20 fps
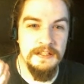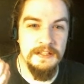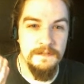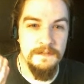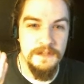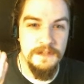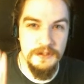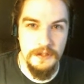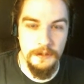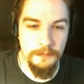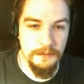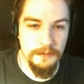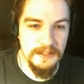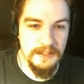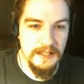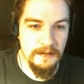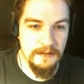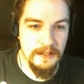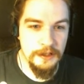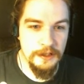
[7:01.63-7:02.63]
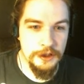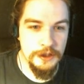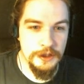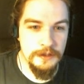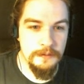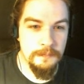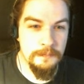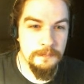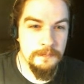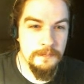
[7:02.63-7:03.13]
of stun
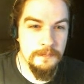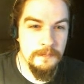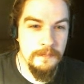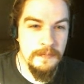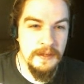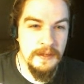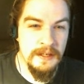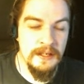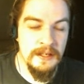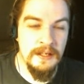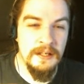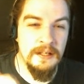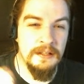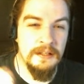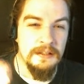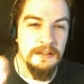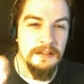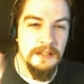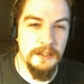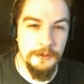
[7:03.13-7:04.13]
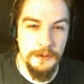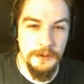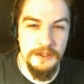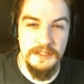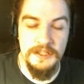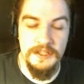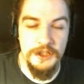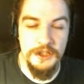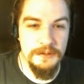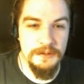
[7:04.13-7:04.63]
retaliation, increase
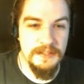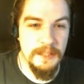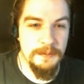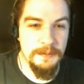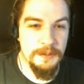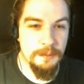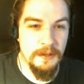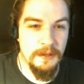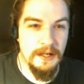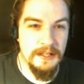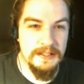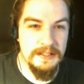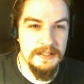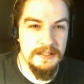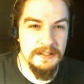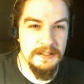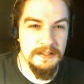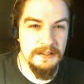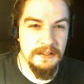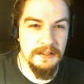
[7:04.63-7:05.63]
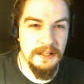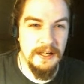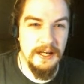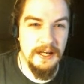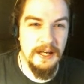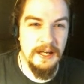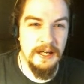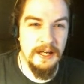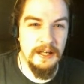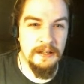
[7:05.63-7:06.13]
the shield damage blocked,
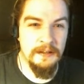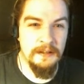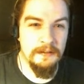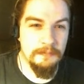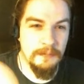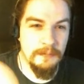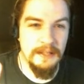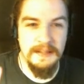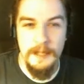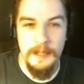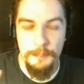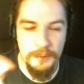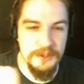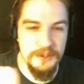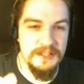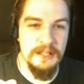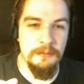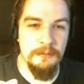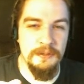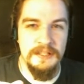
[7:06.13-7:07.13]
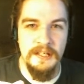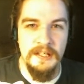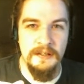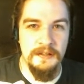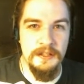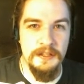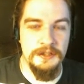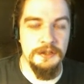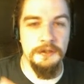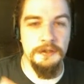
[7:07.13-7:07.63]
and like that percent
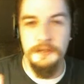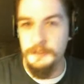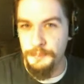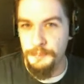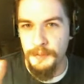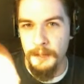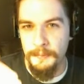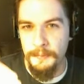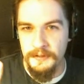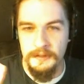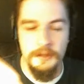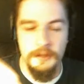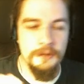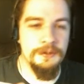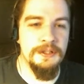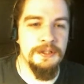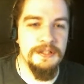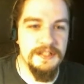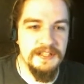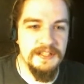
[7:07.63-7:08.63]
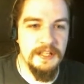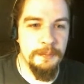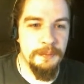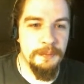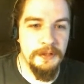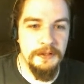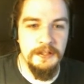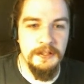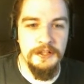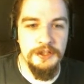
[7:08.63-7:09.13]
retaliation node is probably the node you could skip
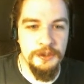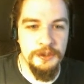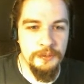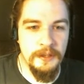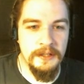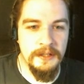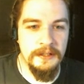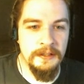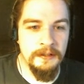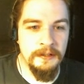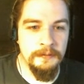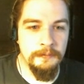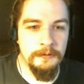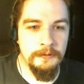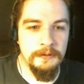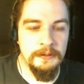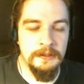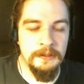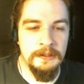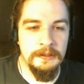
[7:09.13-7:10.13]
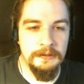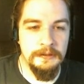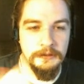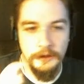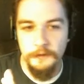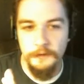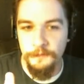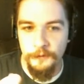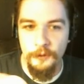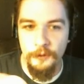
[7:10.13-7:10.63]
unless you want to
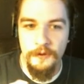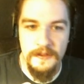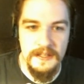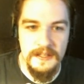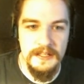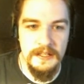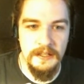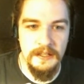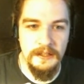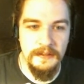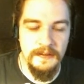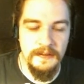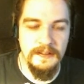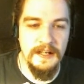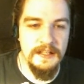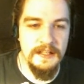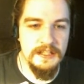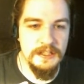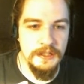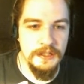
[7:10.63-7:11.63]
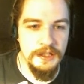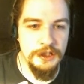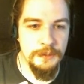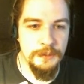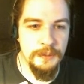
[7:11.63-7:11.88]
go for the constellation